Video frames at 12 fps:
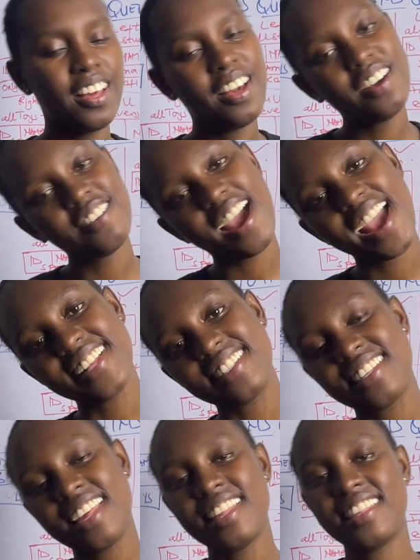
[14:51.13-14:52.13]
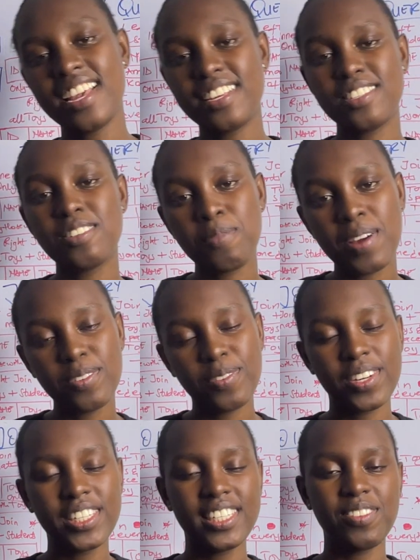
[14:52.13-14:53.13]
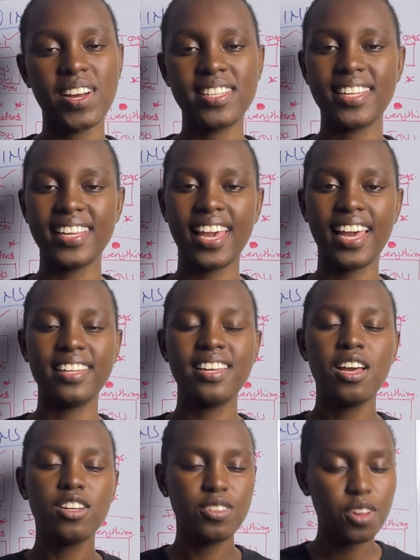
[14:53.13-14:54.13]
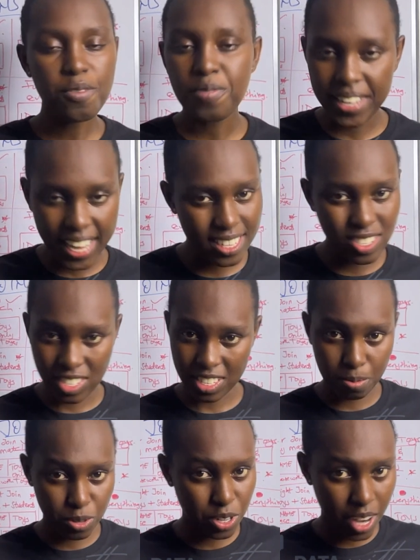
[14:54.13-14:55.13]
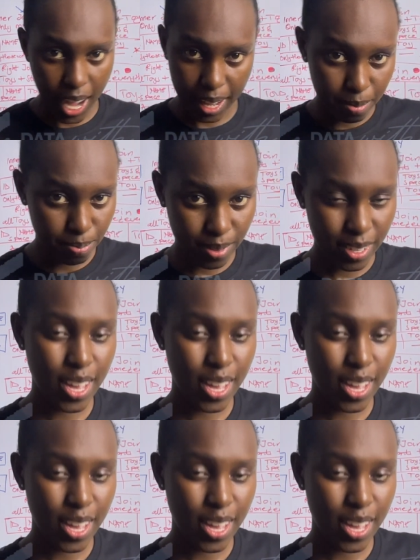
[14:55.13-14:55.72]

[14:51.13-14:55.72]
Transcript: All right, Thank you so much for watching once again. Don't forget to subscribe.